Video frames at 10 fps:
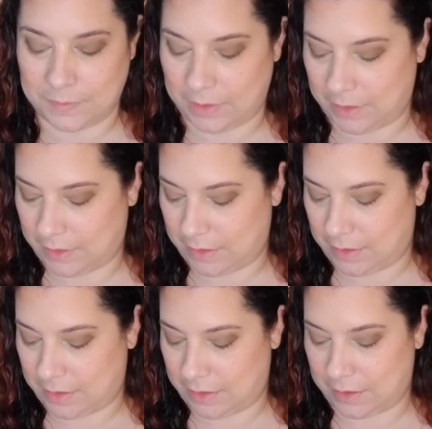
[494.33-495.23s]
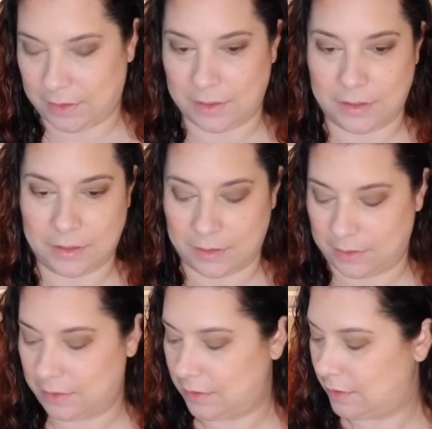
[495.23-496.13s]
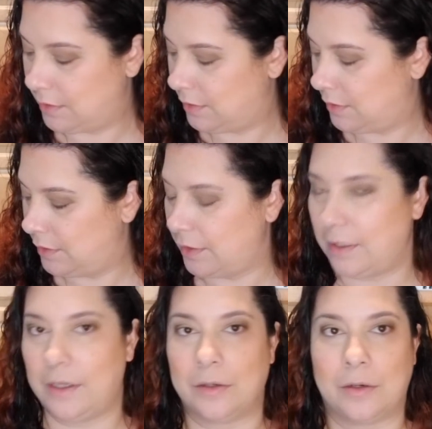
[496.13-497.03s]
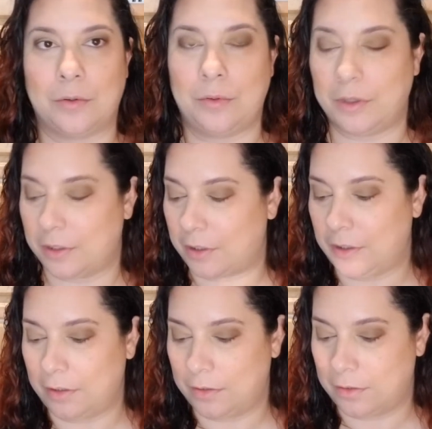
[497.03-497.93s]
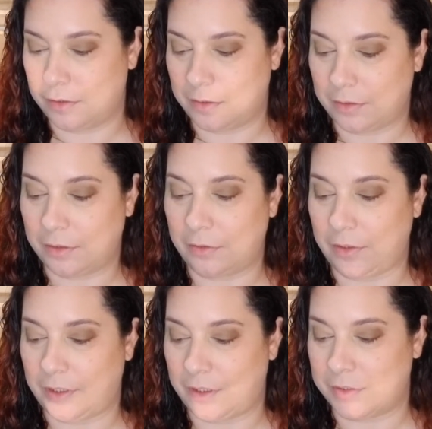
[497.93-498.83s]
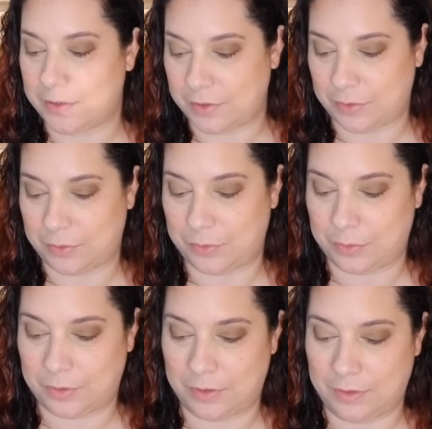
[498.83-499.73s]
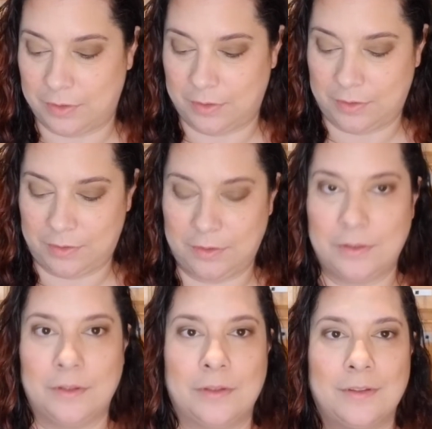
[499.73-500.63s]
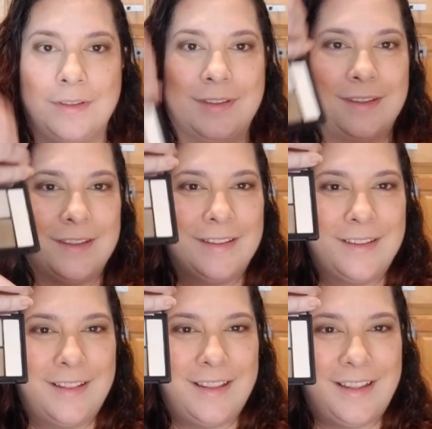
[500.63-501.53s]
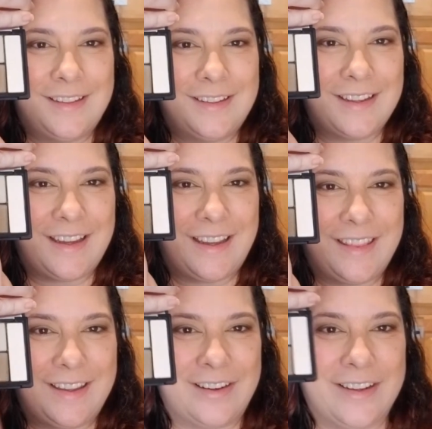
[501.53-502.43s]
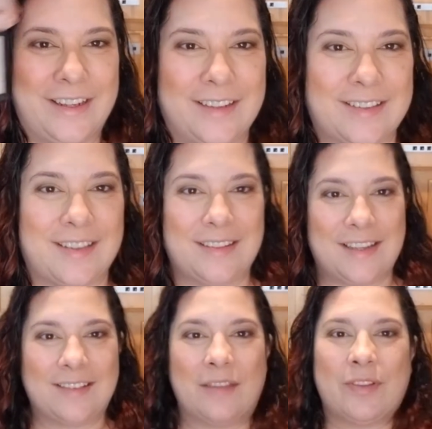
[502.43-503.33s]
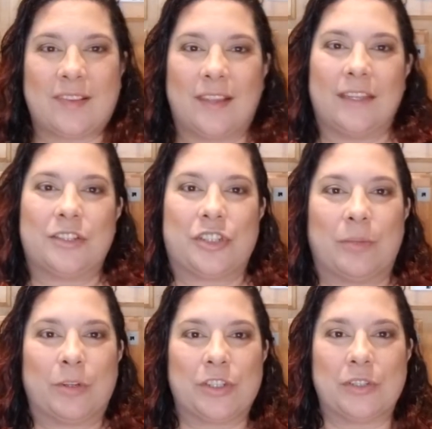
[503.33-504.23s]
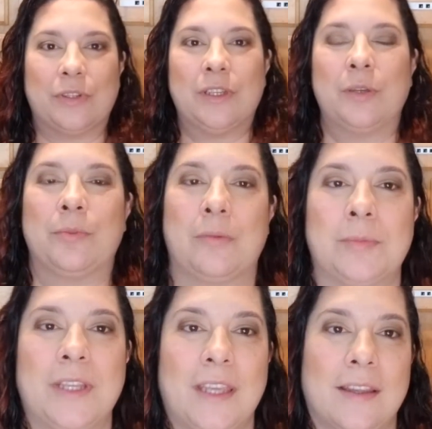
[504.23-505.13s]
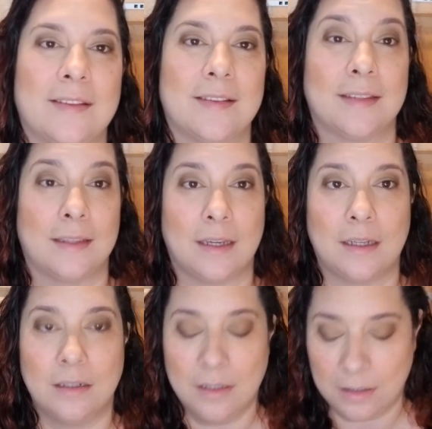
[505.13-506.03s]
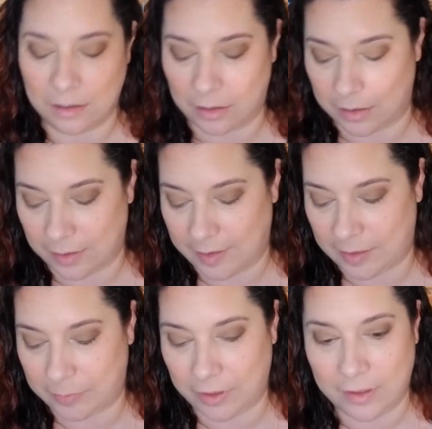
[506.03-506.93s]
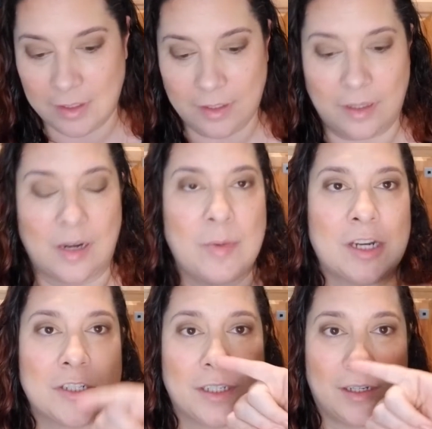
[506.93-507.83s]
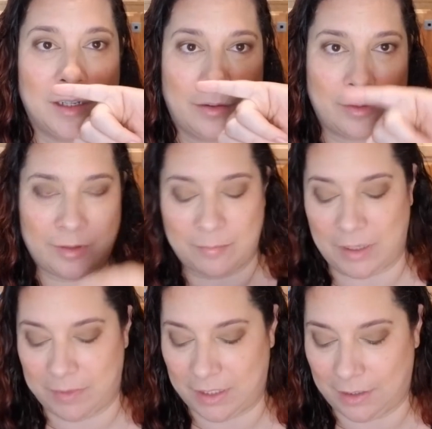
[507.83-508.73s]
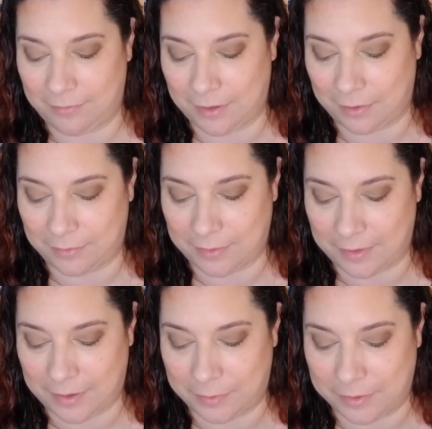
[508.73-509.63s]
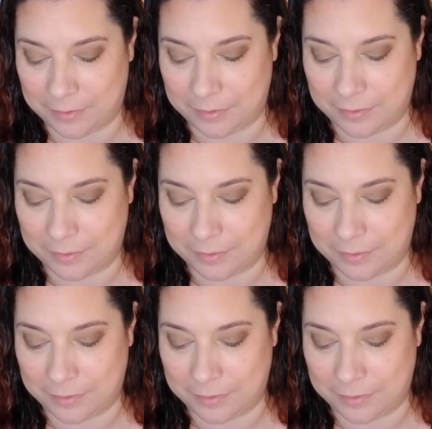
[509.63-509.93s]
And then inner corner, going into that little guy there. It does have a slight shimmer to it. You probably can't see that on camera. And I'm actually gonna go in with my pinky finger for that one.